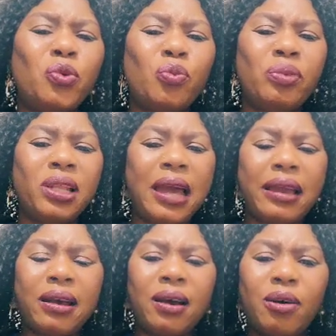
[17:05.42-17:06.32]
you'll be
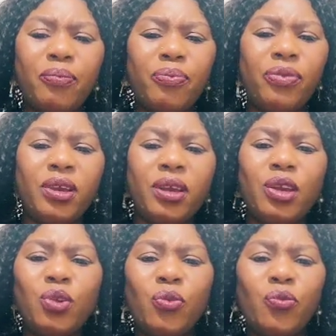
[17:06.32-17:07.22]
like
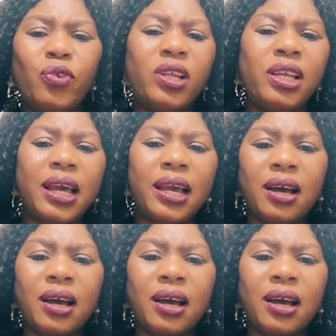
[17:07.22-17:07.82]
feeling